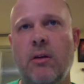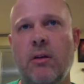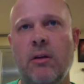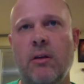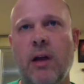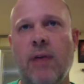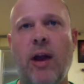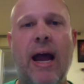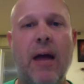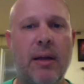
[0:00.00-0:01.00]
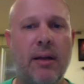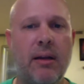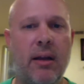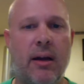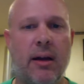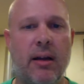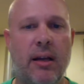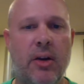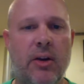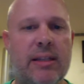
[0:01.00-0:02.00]
Governor Abbott
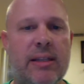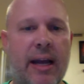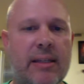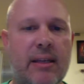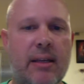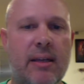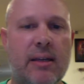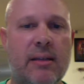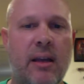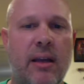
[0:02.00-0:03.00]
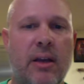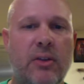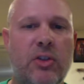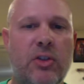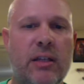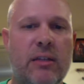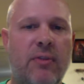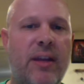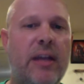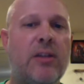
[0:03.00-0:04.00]
here in Texas just
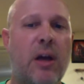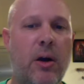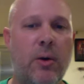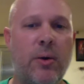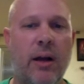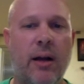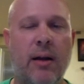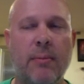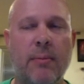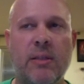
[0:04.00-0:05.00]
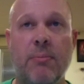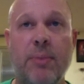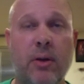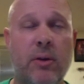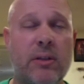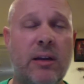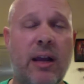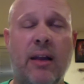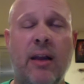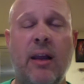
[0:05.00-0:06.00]
vetoed some bills,
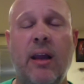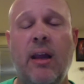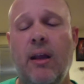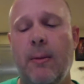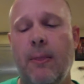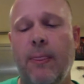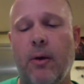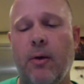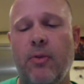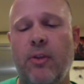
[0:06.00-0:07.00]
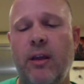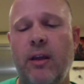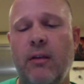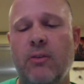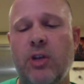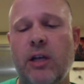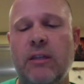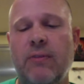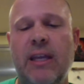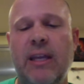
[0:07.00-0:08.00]
and the
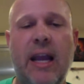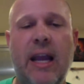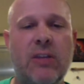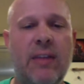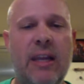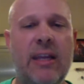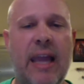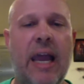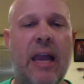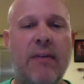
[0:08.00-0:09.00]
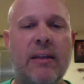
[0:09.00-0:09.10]
justification that he gave is